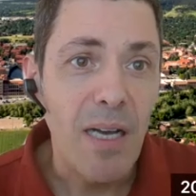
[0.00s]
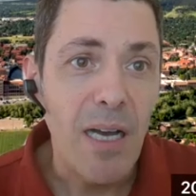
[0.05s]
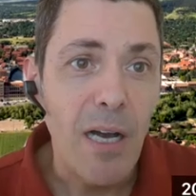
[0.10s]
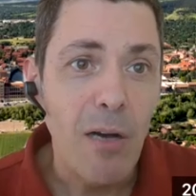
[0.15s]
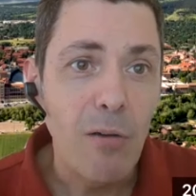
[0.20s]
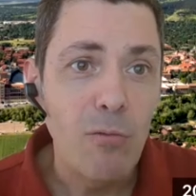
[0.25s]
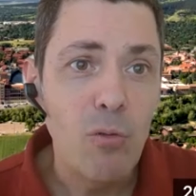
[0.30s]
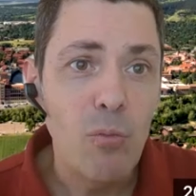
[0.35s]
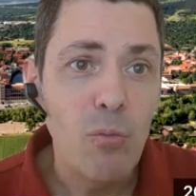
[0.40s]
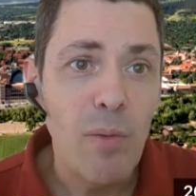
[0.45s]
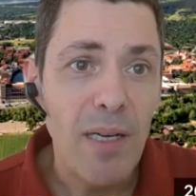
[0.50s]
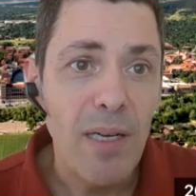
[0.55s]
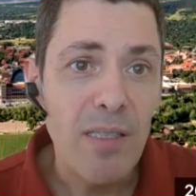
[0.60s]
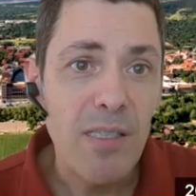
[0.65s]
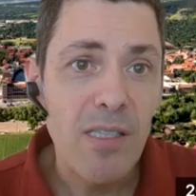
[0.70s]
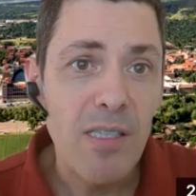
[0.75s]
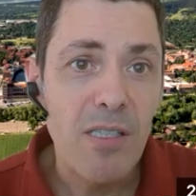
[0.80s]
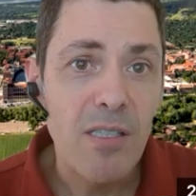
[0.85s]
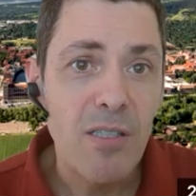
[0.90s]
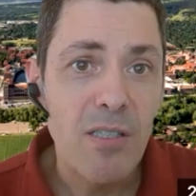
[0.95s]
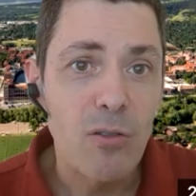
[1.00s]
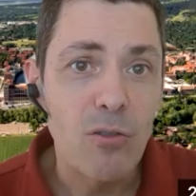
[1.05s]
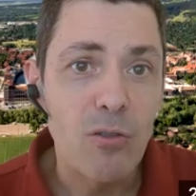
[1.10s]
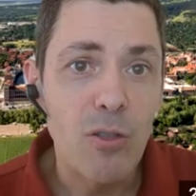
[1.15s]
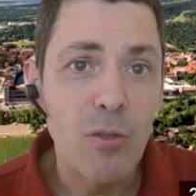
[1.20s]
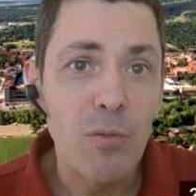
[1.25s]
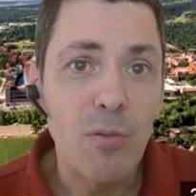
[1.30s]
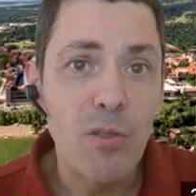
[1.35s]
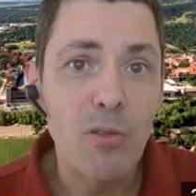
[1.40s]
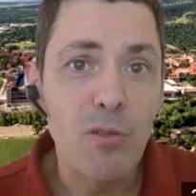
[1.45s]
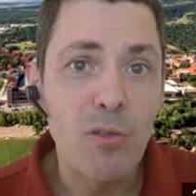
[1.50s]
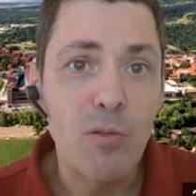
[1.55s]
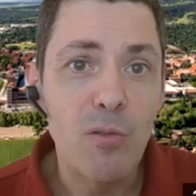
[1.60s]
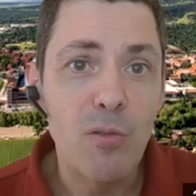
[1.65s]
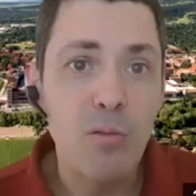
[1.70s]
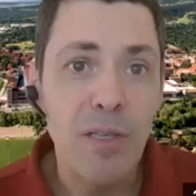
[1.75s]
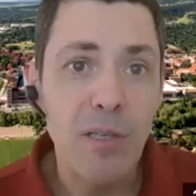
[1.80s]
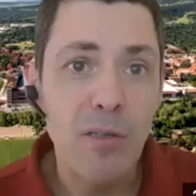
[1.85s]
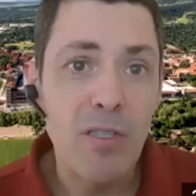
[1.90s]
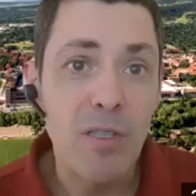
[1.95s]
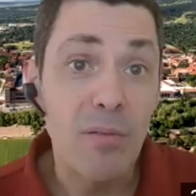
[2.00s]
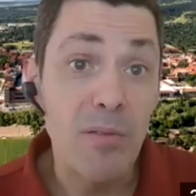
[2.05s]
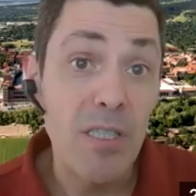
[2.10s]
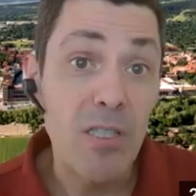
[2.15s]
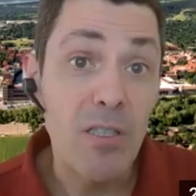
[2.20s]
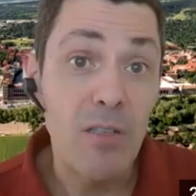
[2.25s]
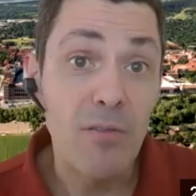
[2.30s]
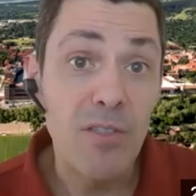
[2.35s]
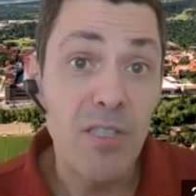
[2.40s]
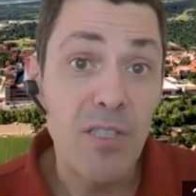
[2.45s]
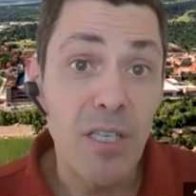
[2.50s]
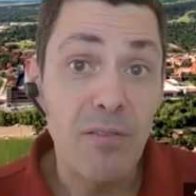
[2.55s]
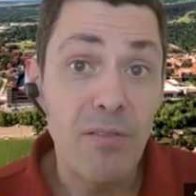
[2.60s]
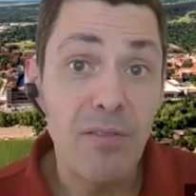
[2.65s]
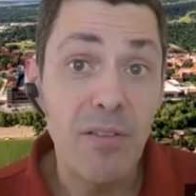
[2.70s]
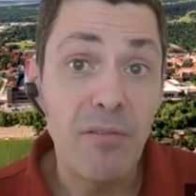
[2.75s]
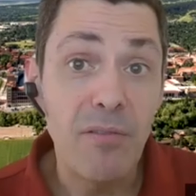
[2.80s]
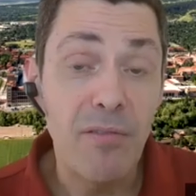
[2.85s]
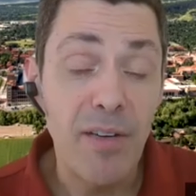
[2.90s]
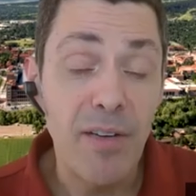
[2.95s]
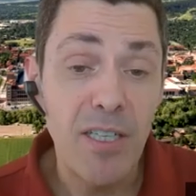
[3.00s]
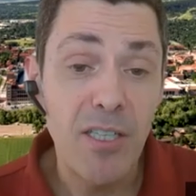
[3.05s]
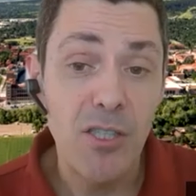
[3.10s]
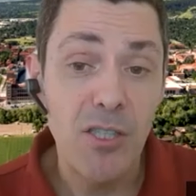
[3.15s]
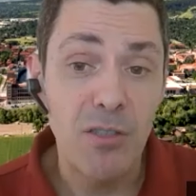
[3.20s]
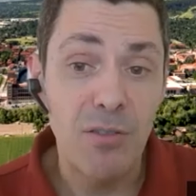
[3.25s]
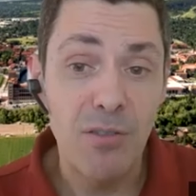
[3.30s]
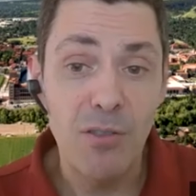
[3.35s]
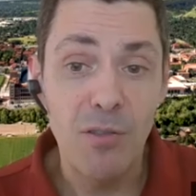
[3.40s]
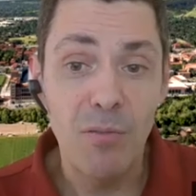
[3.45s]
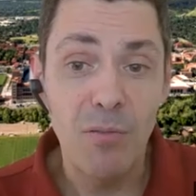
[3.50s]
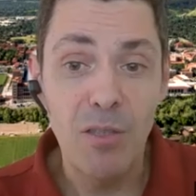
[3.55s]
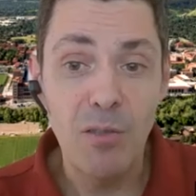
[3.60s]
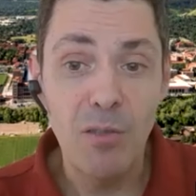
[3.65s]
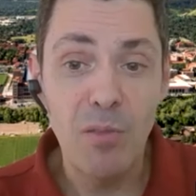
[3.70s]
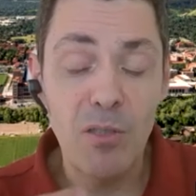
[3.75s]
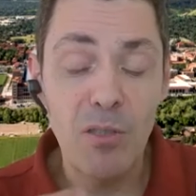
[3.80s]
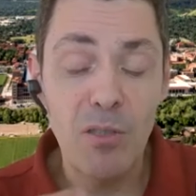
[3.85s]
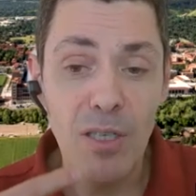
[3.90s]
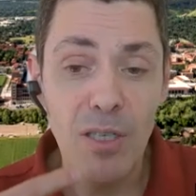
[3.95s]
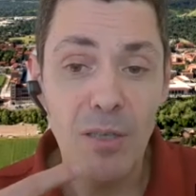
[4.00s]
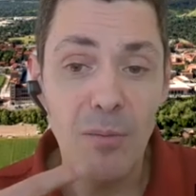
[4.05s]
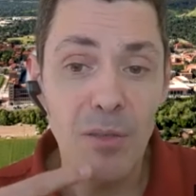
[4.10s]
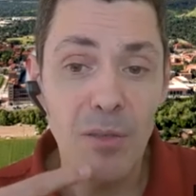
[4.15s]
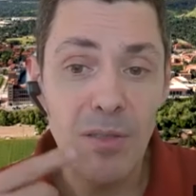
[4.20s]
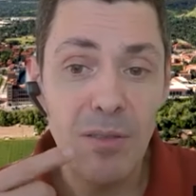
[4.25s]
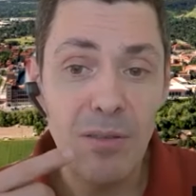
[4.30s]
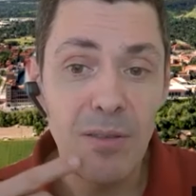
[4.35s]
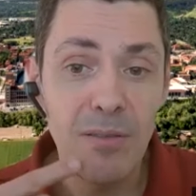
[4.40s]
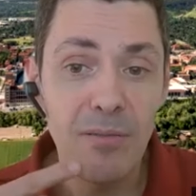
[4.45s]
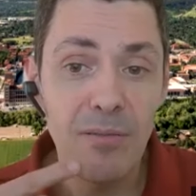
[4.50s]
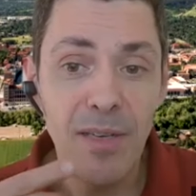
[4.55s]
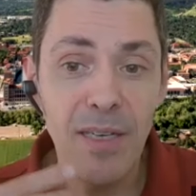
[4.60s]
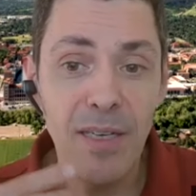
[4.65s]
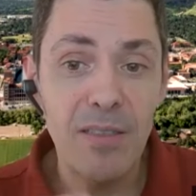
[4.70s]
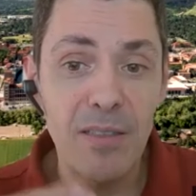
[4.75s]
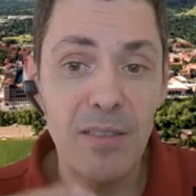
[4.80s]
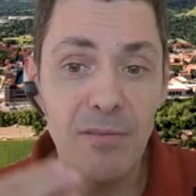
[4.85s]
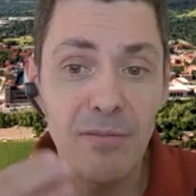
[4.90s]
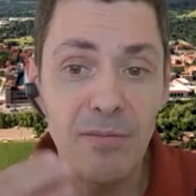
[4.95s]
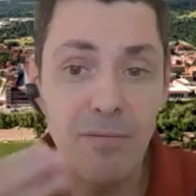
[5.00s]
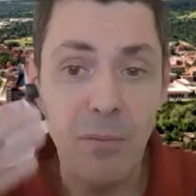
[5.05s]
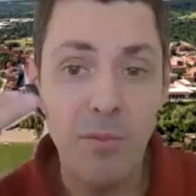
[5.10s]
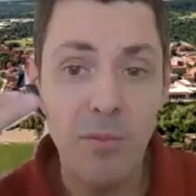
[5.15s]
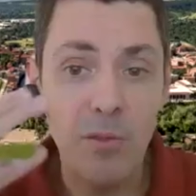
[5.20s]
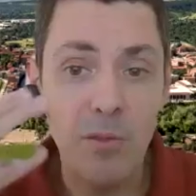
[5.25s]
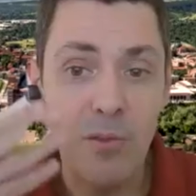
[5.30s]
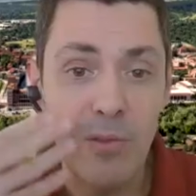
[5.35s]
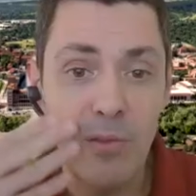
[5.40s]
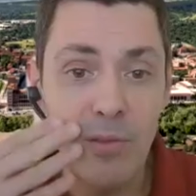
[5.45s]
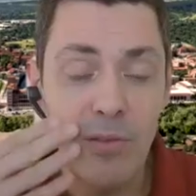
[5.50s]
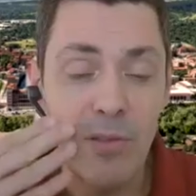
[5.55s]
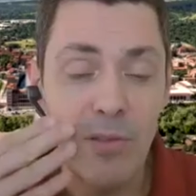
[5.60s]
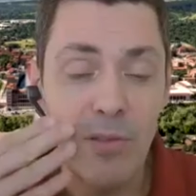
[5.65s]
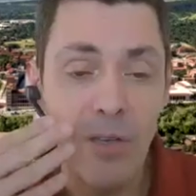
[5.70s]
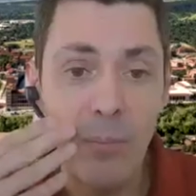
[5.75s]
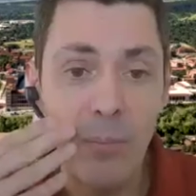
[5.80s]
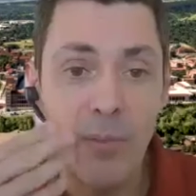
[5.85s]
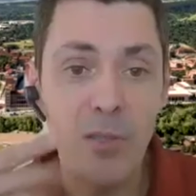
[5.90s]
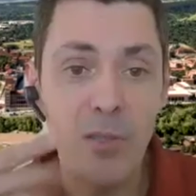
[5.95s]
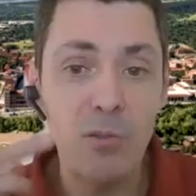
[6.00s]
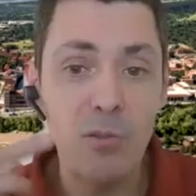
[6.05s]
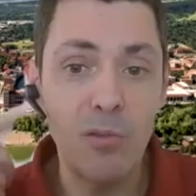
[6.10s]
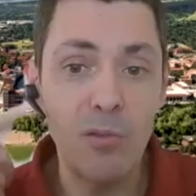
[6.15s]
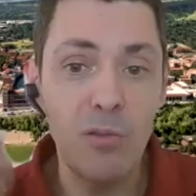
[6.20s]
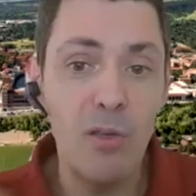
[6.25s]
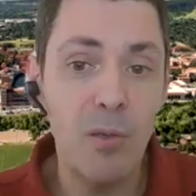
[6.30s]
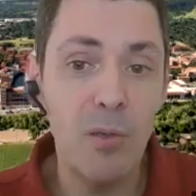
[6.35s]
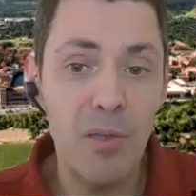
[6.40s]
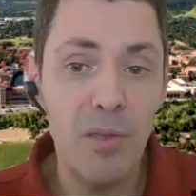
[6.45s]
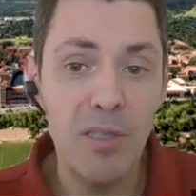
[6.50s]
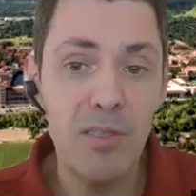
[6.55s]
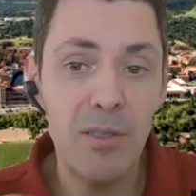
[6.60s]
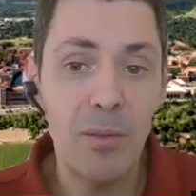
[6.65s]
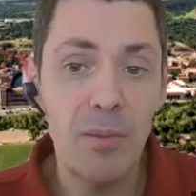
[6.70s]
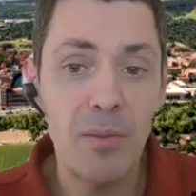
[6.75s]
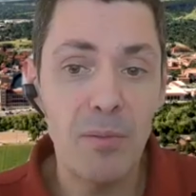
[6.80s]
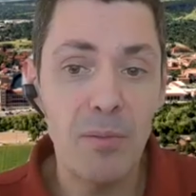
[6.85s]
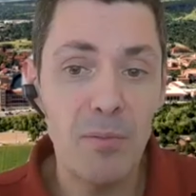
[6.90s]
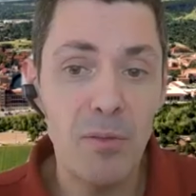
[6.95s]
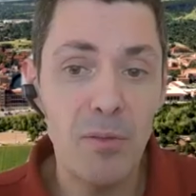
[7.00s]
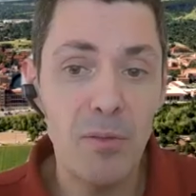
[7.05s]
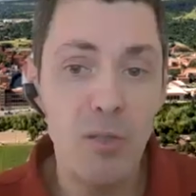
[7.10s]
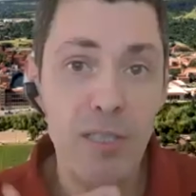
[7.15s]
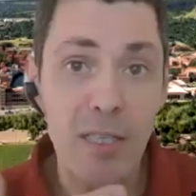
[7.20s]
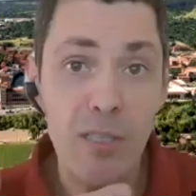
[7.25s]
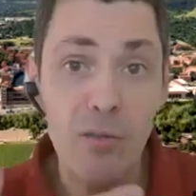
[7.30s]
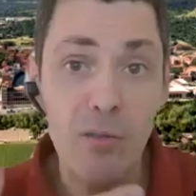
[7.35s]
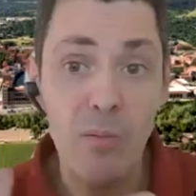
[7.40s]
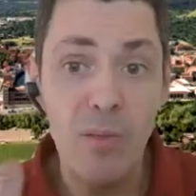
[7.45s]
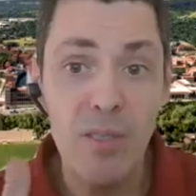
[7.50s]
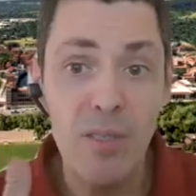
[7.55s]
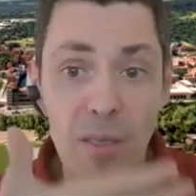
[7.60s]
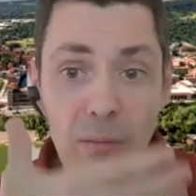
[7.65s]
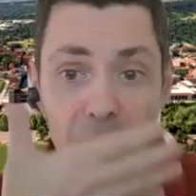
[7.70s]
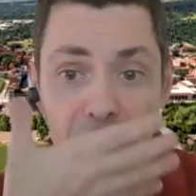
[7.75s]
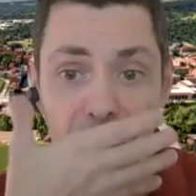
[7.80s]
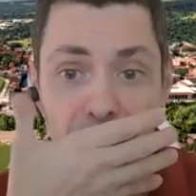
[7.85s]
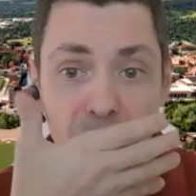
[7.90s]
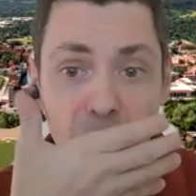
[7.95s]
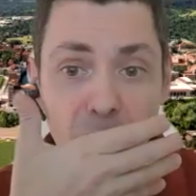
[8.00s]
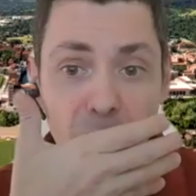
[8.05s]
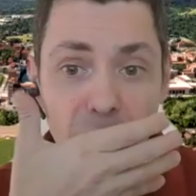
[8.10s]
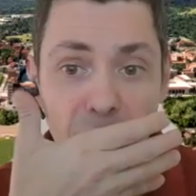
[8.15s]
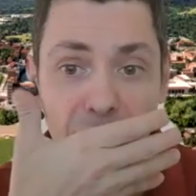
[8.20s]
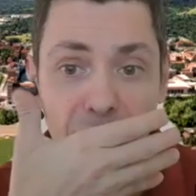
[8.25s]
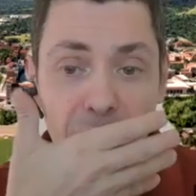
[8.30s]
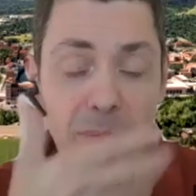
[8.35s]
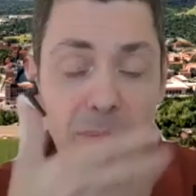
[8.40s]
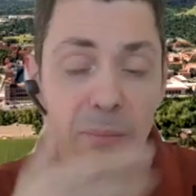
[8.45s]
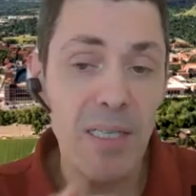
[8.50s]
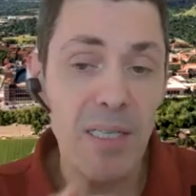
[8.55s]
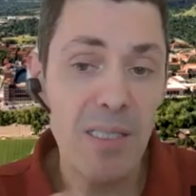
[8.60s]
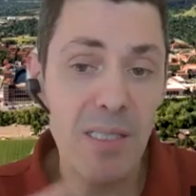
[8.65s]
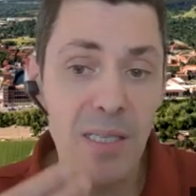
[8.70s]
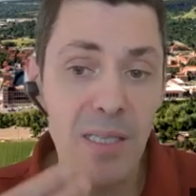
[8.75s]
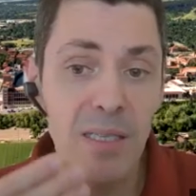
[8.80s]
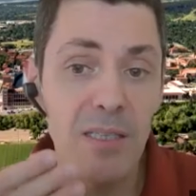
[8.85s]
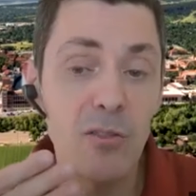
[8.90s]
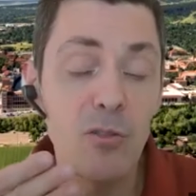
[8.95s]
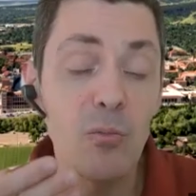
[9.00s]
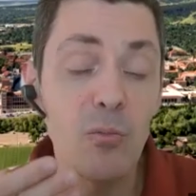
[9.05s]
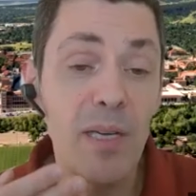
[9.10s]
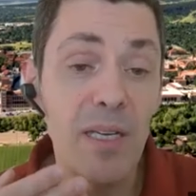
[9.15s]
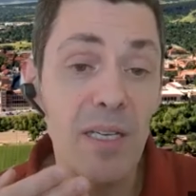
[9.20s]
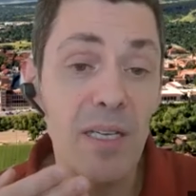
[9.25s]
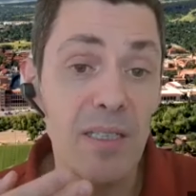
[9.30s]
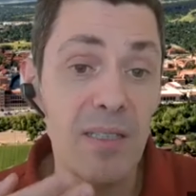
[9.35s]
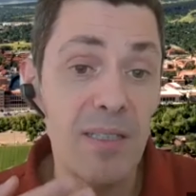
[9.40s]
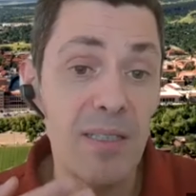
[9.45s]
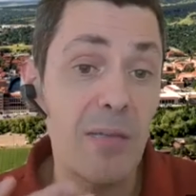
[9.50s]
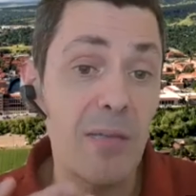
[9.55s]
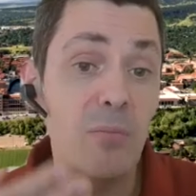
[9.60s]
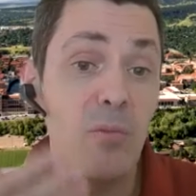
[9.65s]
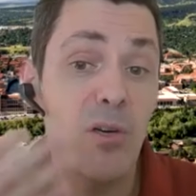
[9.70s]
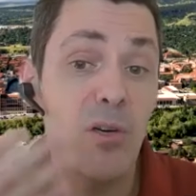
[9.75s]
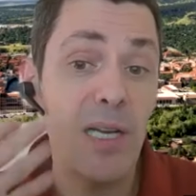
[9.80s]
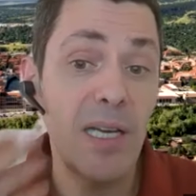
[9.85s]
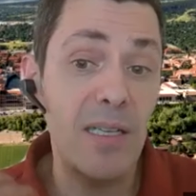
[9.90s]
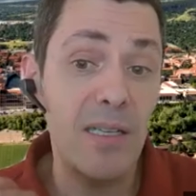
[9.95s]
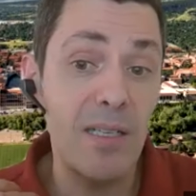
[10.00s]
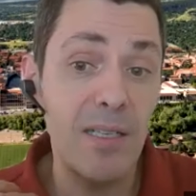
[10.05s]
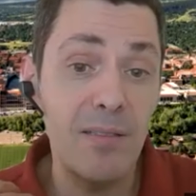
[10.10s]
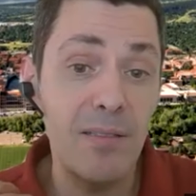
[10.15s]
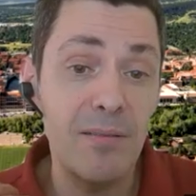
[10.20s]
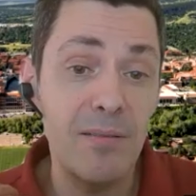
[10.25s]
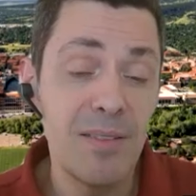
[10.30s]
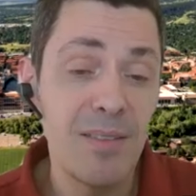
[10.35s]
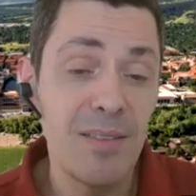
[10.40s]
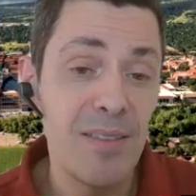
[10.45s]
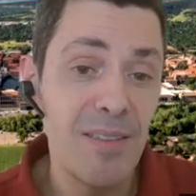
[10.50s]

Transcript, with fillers: how do masks contribute to reduce the risk of self-infection? So when you were talking about infecting from your upper to your lower respiratory tract, someone was saying, well, if you're wearing a mask, aren't you making that more likely?